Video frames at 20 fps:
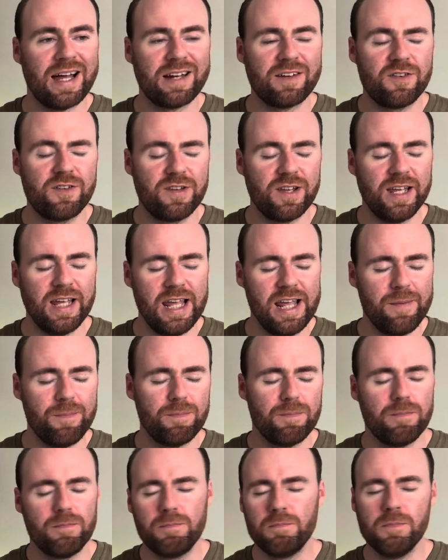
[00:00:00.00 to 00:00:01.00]
deep
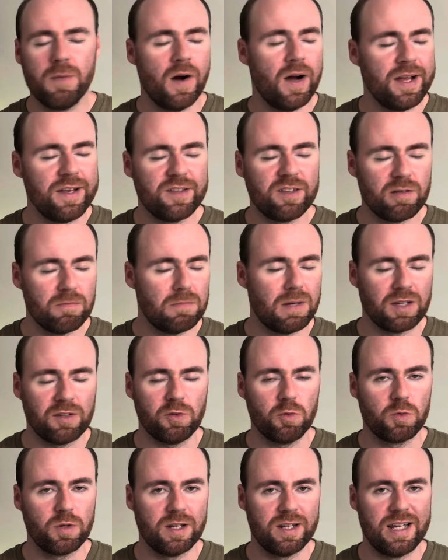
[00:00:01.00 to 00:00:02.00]
mind to
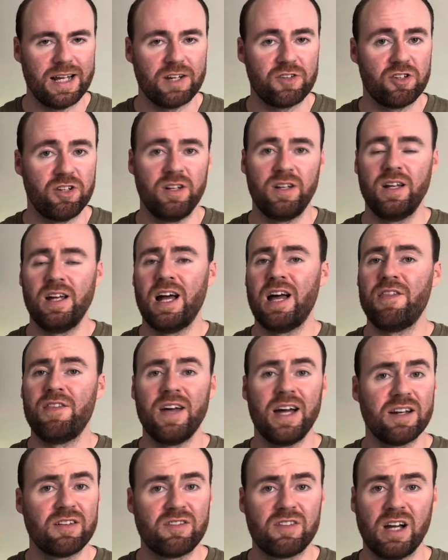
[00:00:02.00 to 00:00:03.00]
muscle connection, and
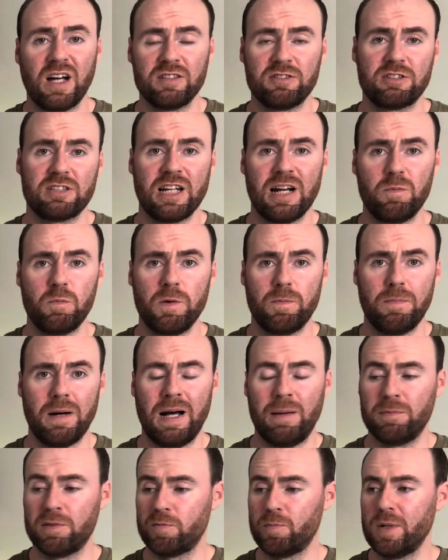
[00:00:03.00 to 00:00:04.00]
that does come with
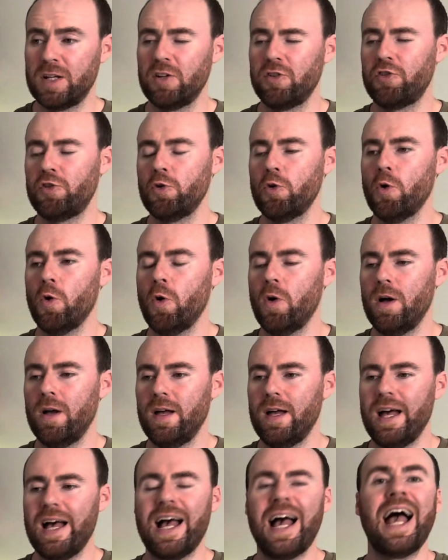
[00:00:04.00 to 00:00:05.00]
pumps because you're
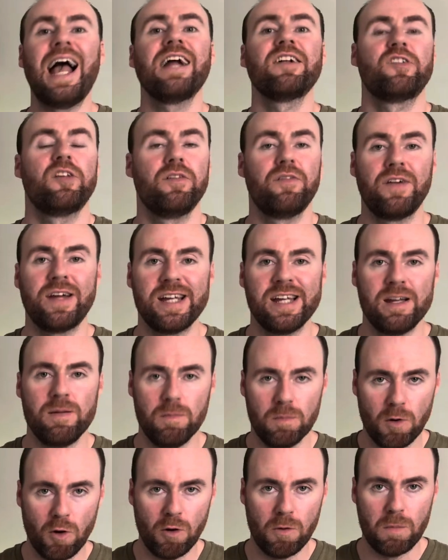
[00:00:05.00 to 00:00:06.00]
activating
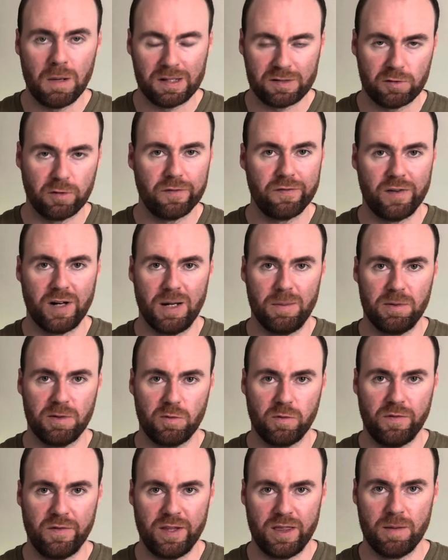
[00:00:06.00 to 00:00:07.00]
more muscle fibers
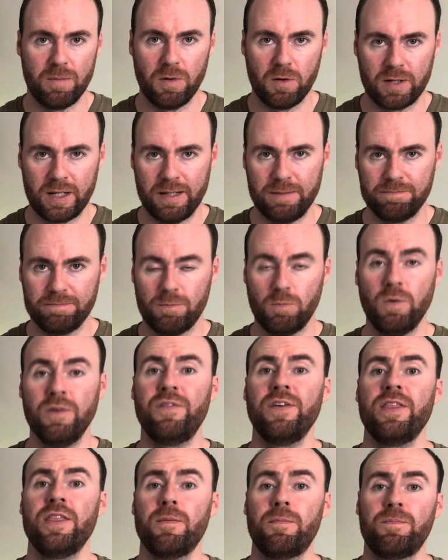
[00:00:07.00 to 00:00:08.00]
within
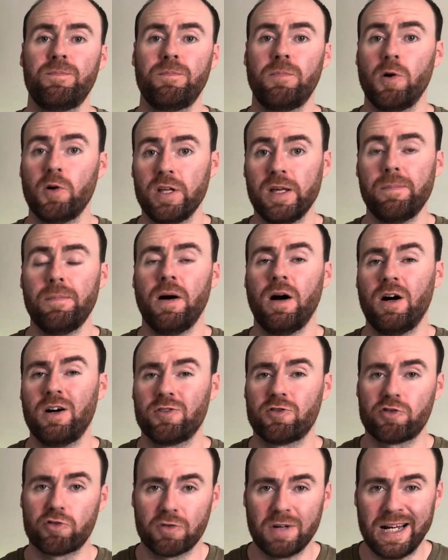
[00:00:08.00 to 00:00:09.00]
the body part
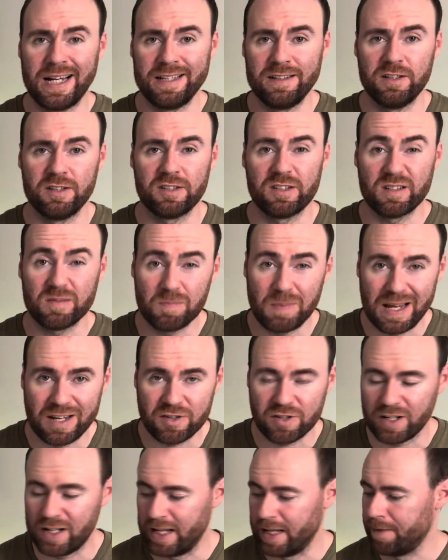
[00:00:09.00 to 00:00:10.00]
trained
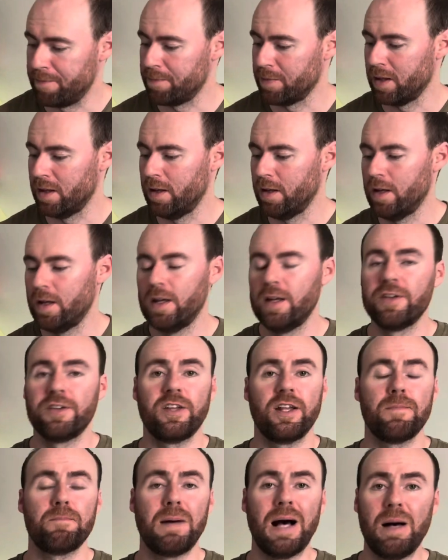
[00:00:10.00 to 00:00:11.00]
especially. So
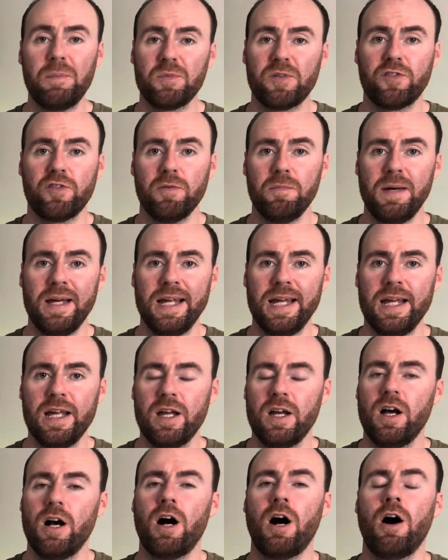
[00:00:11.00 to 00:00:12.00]
the pumps for me
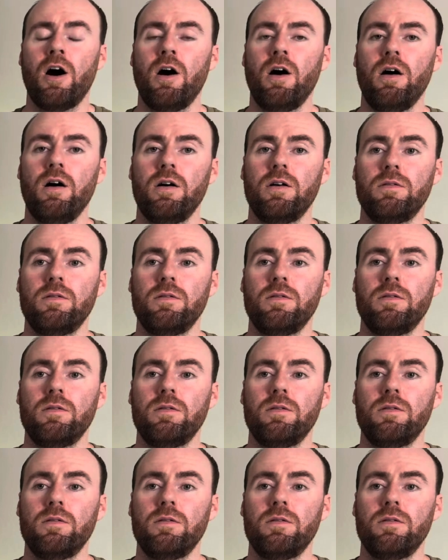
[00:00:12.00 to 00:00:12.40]
are,